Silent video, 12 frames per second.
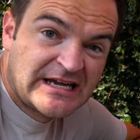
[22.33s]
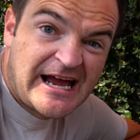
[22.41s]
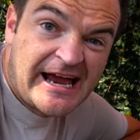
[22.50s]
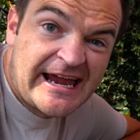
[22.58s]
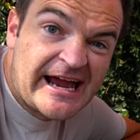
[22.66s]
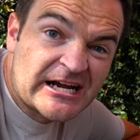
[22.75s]

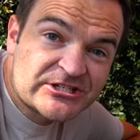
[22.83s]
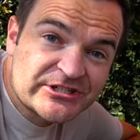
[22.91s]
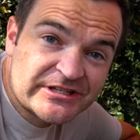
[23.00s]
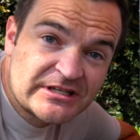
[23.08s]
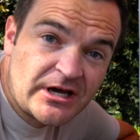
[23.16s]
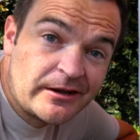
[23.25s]
I
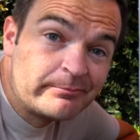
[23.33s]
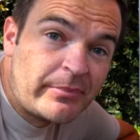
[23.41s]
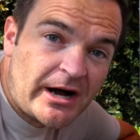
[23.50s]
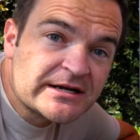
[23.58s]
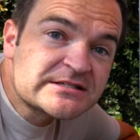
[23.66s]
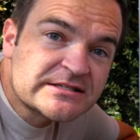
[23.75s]
actually
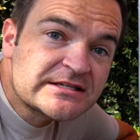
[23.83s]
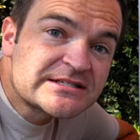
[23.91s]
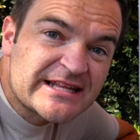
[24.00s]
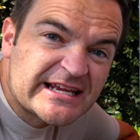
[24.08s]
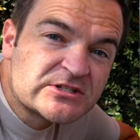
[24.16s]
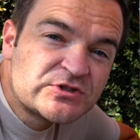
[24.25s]
unboxed this
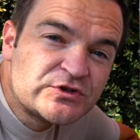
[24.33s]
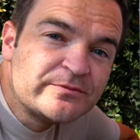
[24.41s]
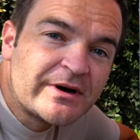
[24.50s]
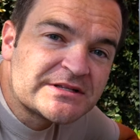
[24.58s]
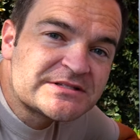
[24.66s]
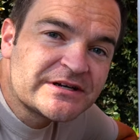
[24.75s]
like two
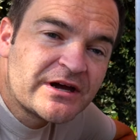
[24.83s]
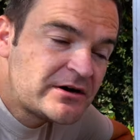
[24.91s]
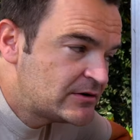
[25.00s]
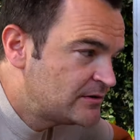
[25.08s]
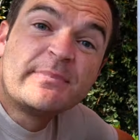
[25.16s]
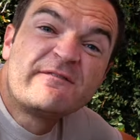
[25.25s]
months
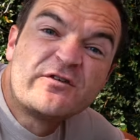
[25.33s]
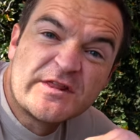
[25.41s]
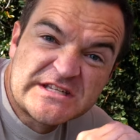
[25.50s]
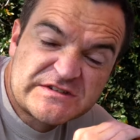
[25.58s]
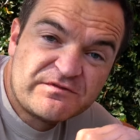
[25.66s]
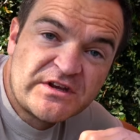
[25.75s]
ago, but for
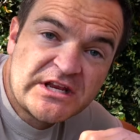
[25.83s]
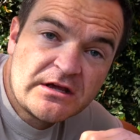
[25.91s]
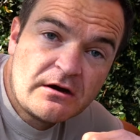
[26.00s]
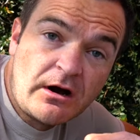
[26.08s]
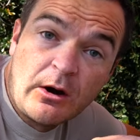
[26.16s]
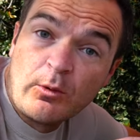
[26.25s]
this
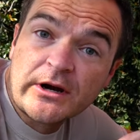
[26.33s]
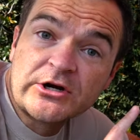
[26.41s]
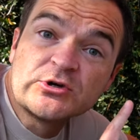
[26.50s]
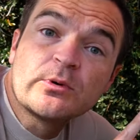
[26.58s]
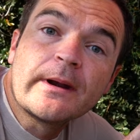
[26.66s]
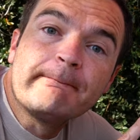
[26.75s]
video, I want to
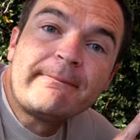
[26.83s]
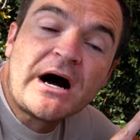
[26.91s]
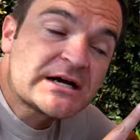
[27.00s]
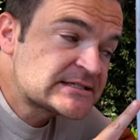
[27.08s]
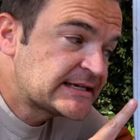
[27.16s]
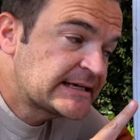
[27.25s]
do an
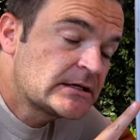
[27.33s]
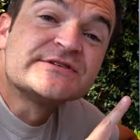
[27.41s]
unboxing.